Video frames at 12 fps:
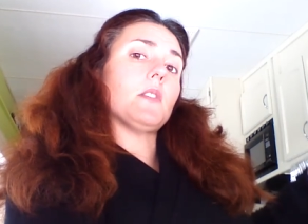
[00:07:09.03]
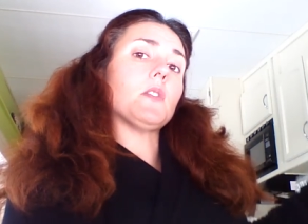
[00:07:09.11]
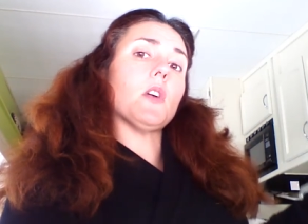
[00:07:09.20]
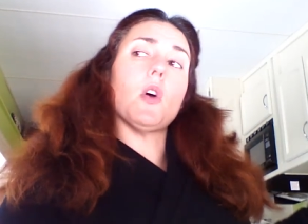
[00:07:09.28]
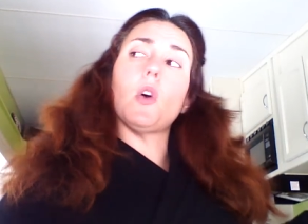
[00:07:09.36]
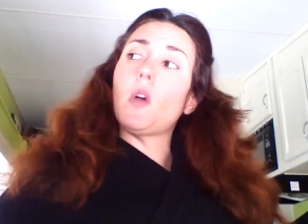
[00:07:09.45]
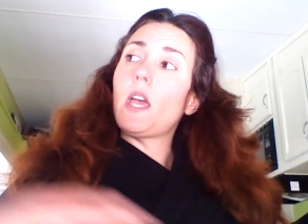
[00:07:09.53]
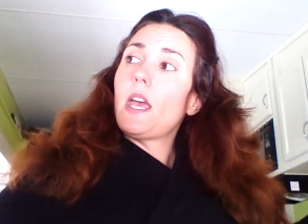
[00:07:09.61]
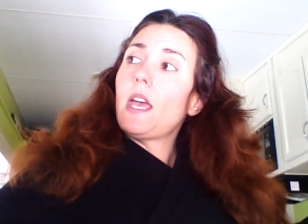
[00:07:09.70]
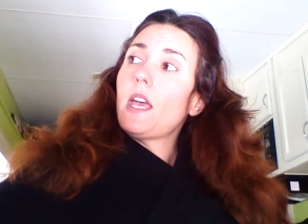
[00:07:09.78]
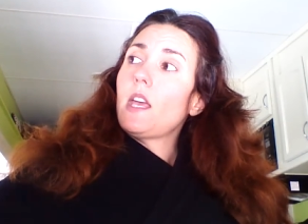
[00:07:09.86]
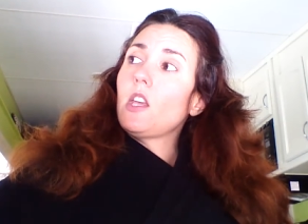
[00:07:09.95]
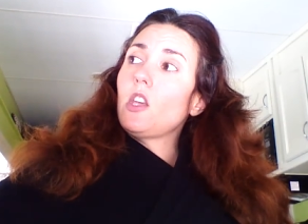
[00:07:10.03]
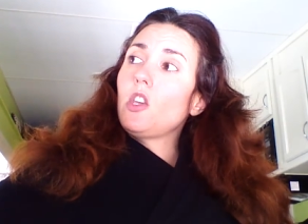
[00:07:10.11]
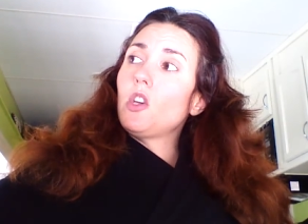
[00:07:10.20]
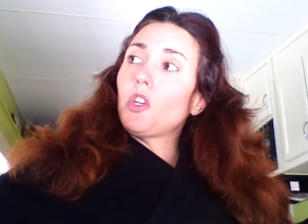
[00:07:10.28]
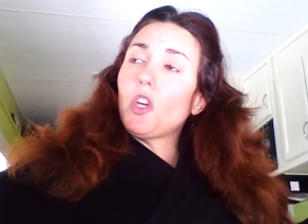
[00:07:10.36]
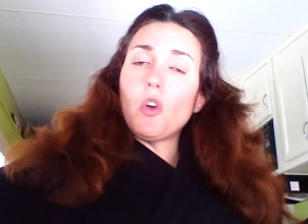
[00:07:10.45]
So
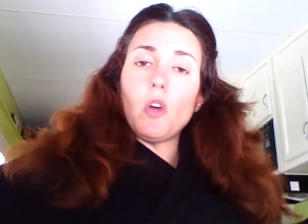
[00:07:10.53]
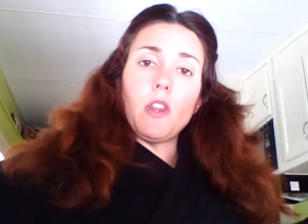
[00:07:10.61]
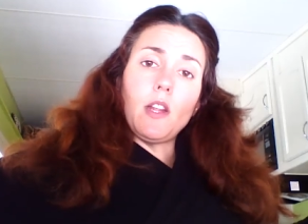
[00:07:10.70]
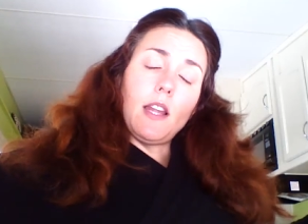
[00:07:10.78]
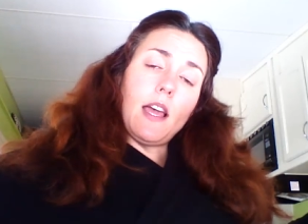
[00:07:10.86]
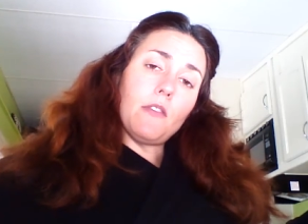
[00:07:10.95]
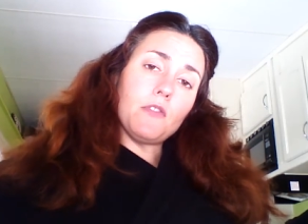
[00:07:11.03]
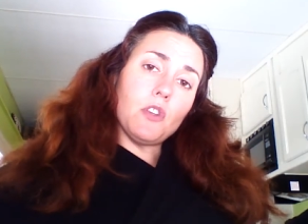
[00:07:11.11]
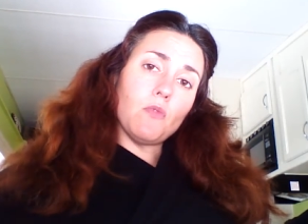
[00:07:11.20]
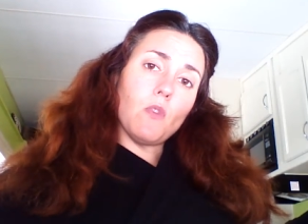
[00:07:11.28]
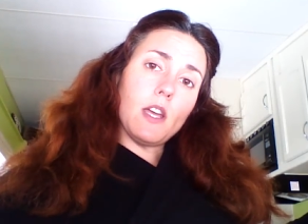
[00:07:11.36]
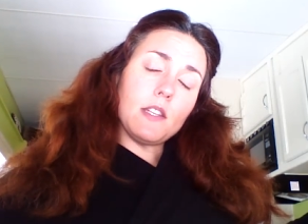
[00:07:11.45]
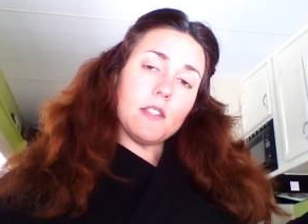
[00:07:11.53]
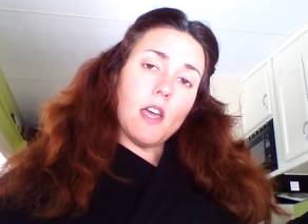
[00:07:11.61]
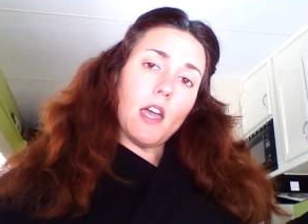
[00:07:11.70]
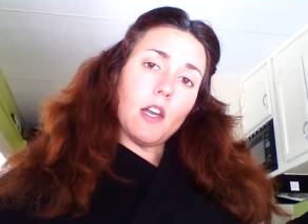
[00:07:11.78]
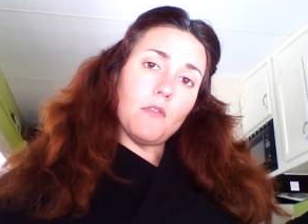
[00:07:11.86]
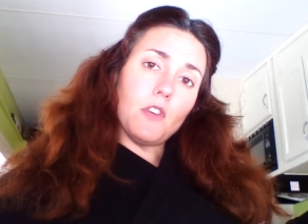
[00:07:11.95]
you'll know on the left and right
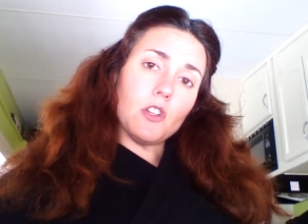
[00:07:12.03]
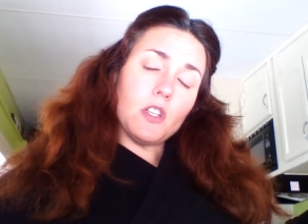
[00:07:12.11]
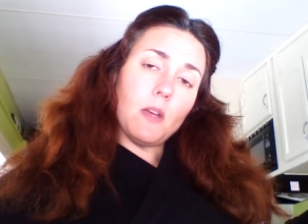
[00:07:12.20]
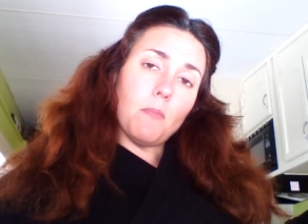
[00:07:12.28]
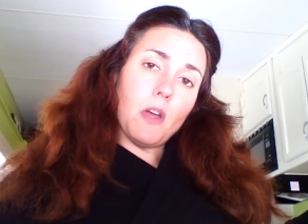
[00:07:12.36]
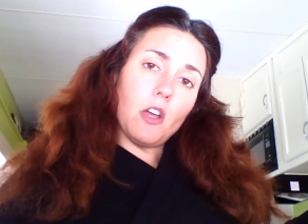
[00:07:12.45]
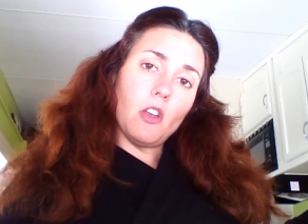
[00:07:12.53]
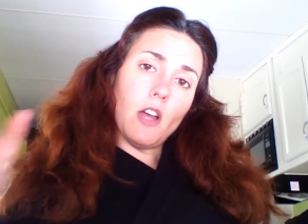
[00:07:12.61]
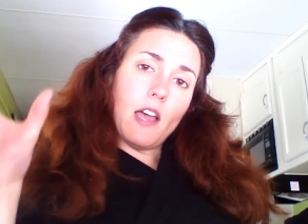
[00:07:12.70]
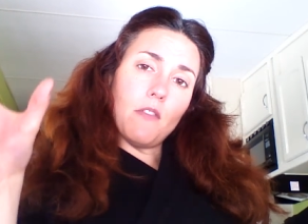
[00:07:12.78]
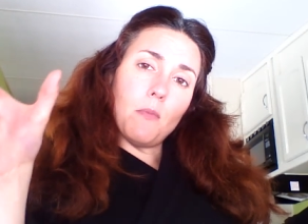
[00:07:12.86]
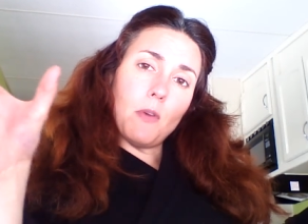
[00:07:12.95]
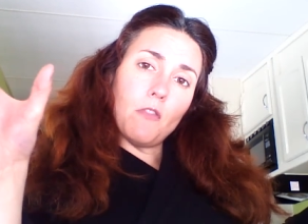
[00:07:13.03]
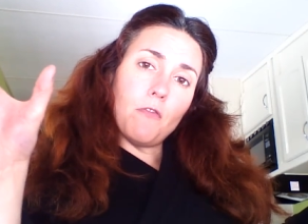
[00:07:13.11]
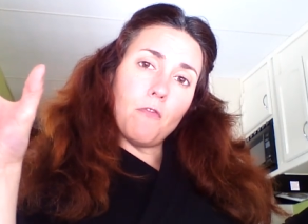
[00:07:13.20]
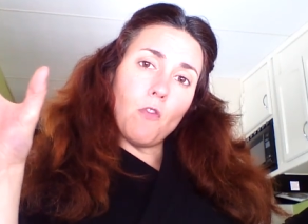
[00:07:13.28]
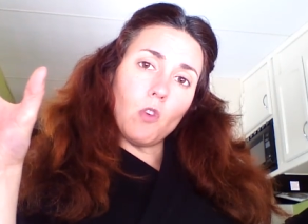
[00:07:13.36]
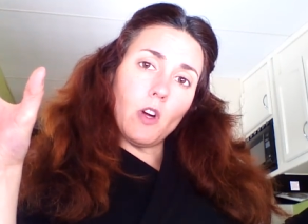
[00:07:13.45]
side of your tip out you'll have about
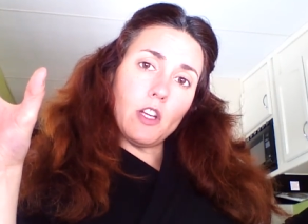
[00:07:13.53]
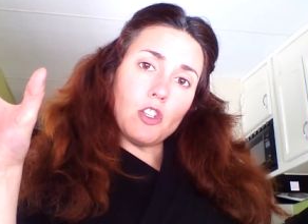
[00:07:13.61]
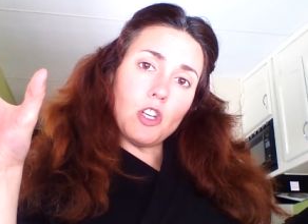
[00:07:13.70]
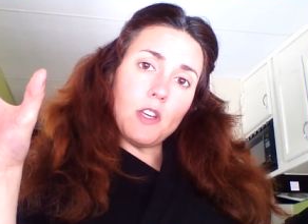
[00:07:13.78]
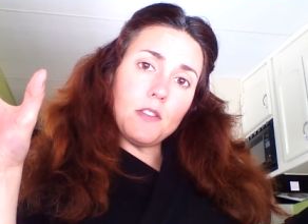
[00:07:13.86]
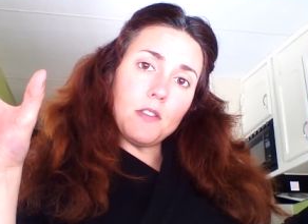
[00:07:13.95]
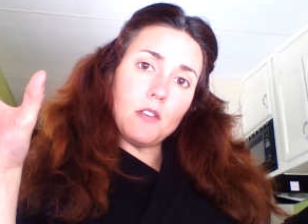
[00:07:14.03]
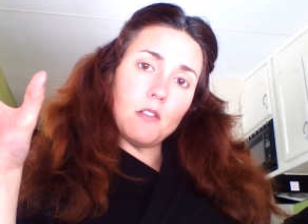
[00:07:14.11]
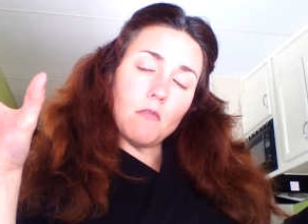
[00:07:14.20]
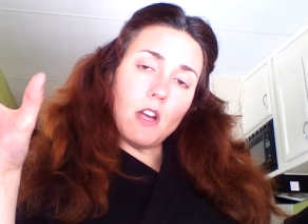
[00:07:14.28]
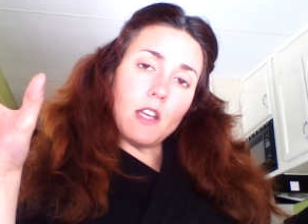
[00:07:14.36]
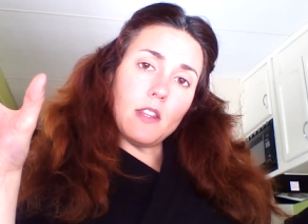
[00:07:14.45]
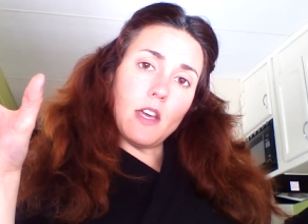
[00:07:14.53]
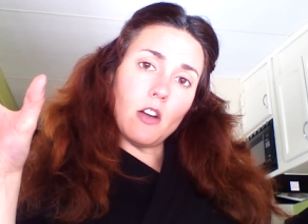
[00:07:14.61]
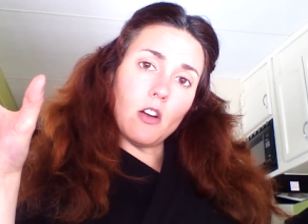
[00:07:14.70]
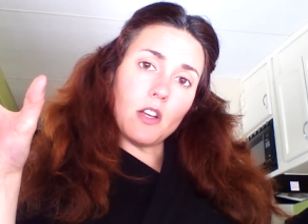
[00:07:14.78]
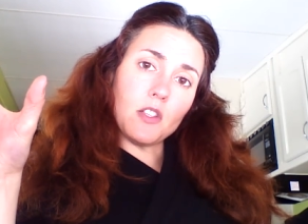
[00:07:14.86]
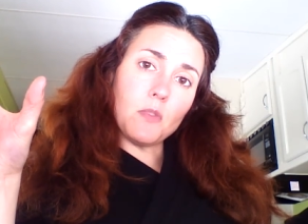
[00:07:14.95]
four inches, right, that
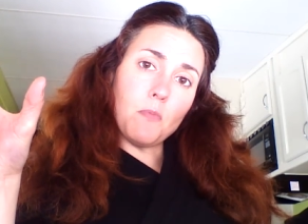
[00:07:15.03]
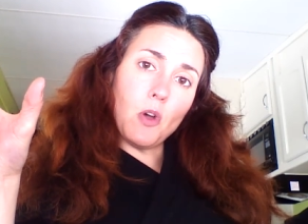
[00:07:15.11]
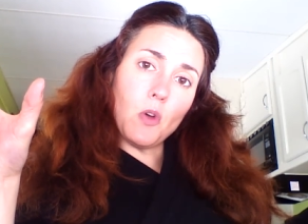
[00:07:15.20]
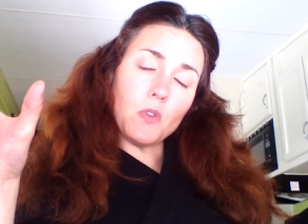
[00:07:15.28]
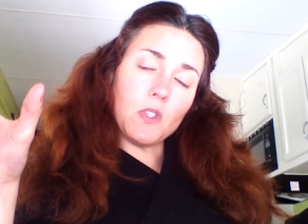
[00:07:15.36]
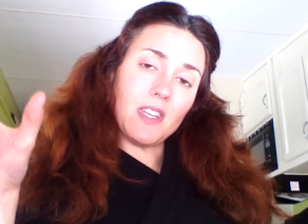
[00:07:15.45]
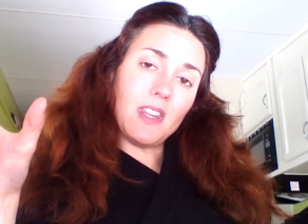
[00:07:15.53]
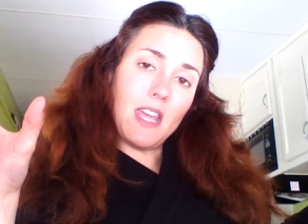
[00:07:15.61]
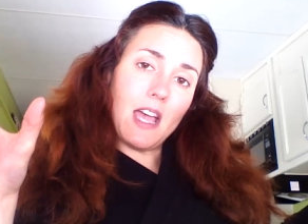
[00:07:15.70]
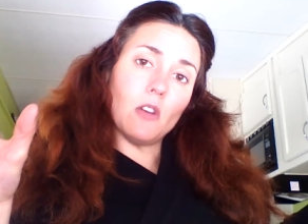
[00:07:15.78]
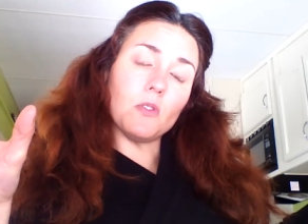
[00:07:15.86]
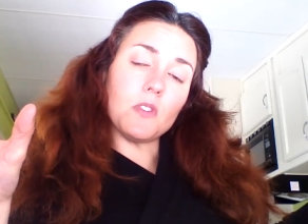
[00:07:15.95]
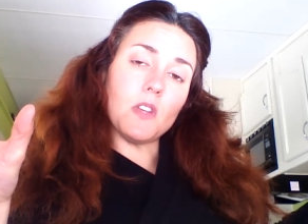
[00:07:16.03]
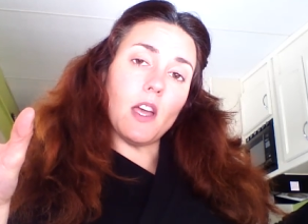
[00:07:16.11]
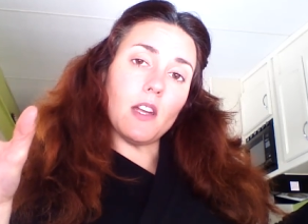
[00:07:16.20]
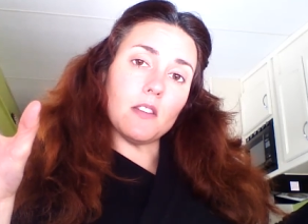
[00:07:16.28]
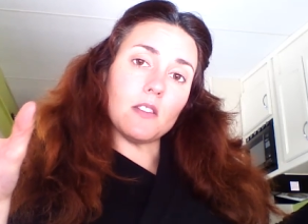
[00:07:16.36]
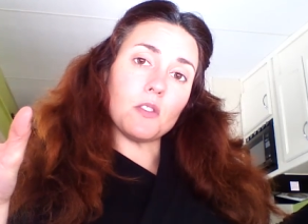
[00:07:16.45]
are exposed, like the
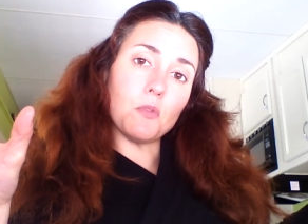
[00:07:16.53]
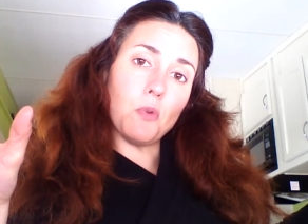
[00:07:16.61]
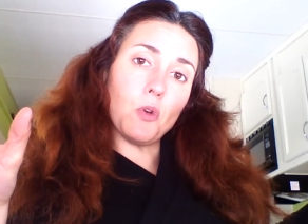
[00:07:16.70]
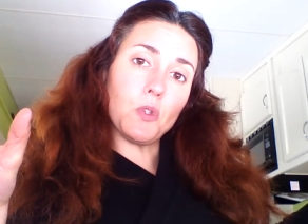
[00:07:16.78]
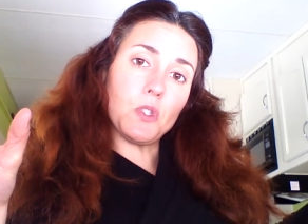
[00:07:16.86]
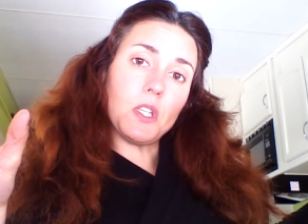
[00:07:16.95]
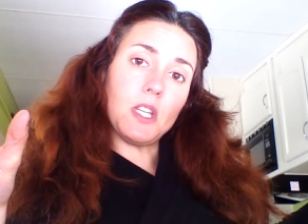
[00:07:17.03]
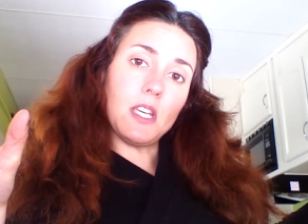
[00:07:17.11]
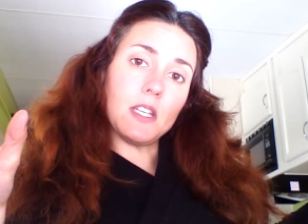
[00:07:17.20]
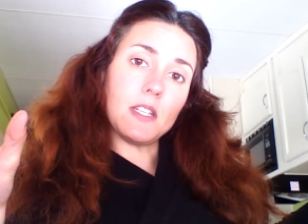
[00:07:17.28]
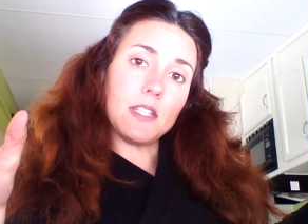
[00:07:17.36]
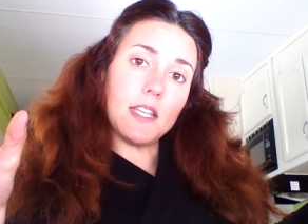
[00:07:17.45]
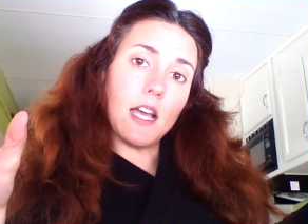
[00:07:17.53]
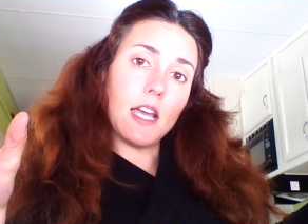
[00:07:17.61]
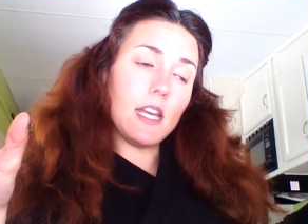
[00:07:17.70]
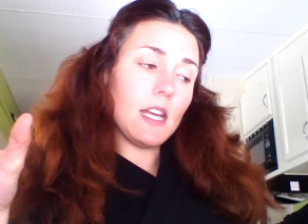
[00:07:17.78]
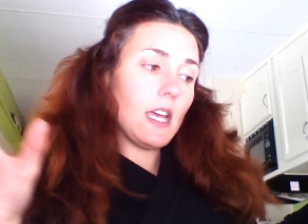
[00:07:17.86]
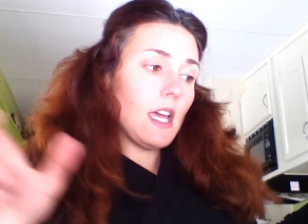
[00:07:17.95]
outside is exposed to the inside.